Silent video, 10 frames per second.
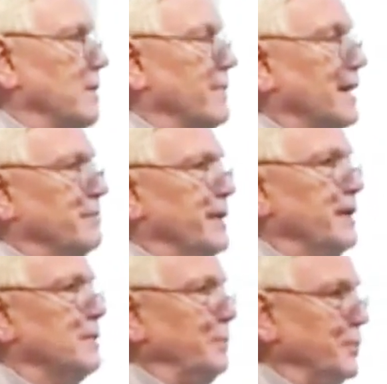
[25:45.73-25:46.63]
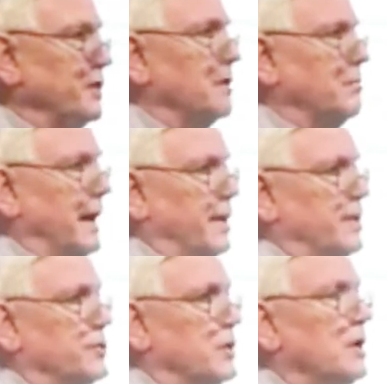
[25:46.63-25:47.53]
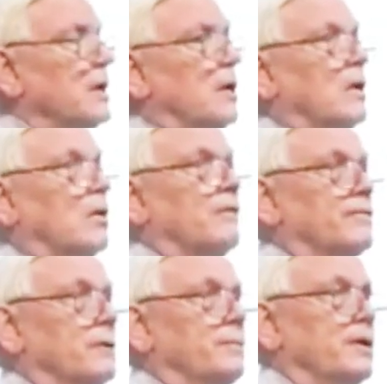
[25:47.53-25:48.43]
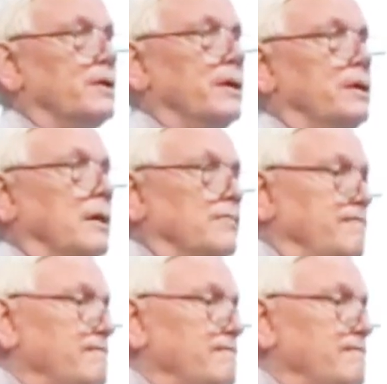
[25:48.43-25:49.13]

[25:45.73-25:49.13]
about many important matters over a period of